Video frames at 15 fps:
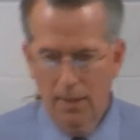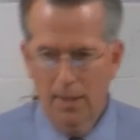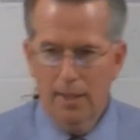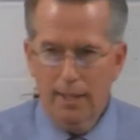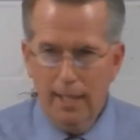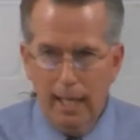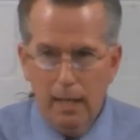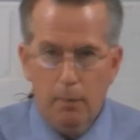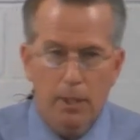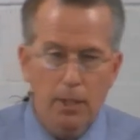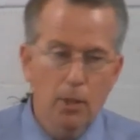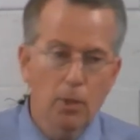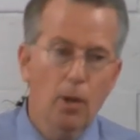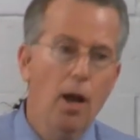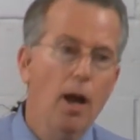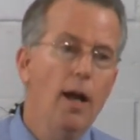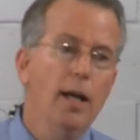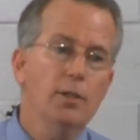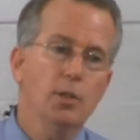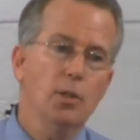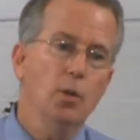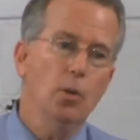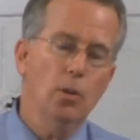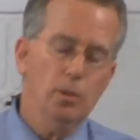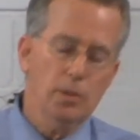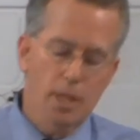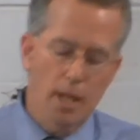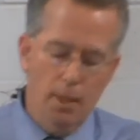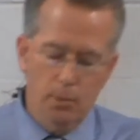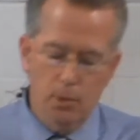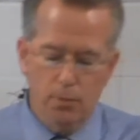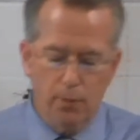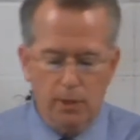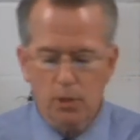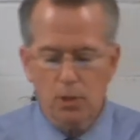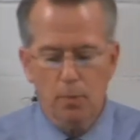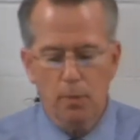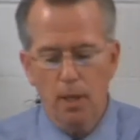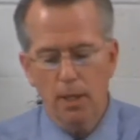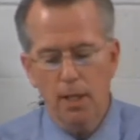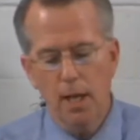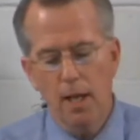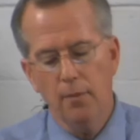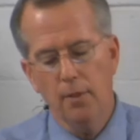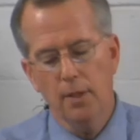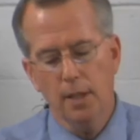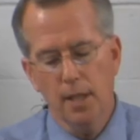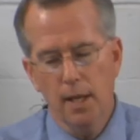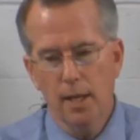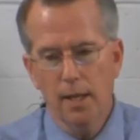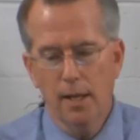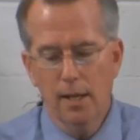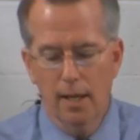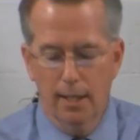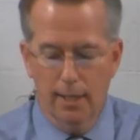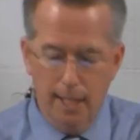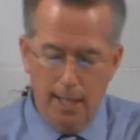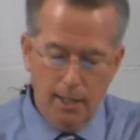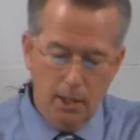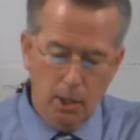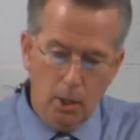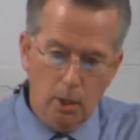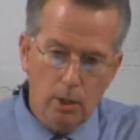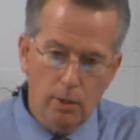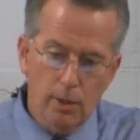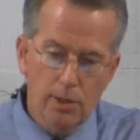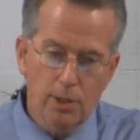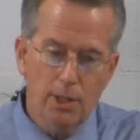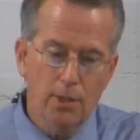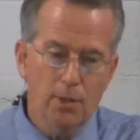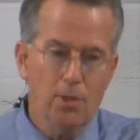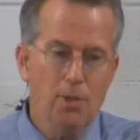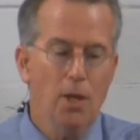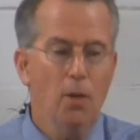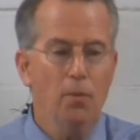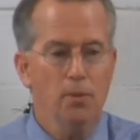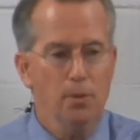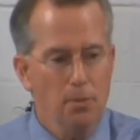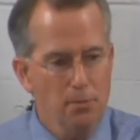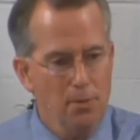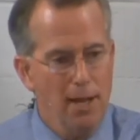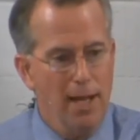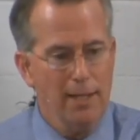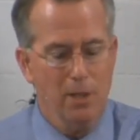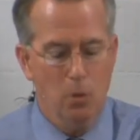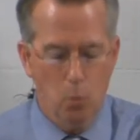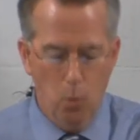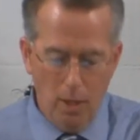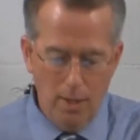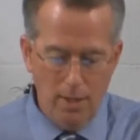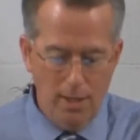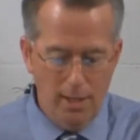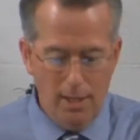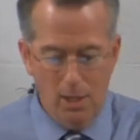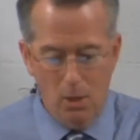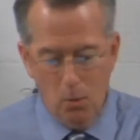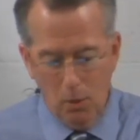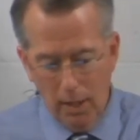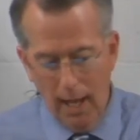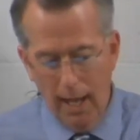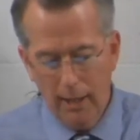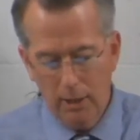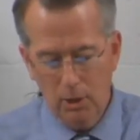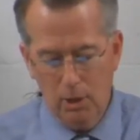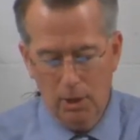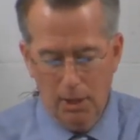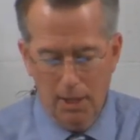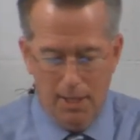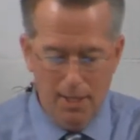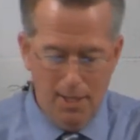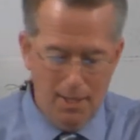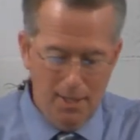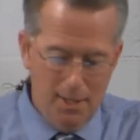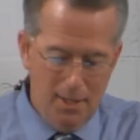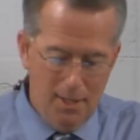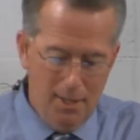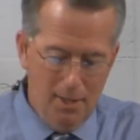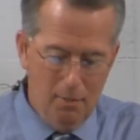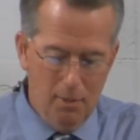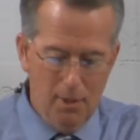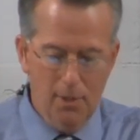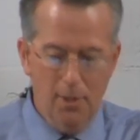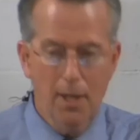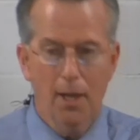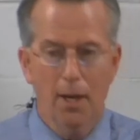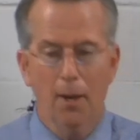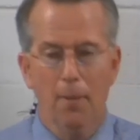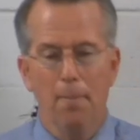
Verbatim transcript: keeping your eyes at all times fixed upon heaven, again, encouraging yourself in the fact that one day you will actually be there.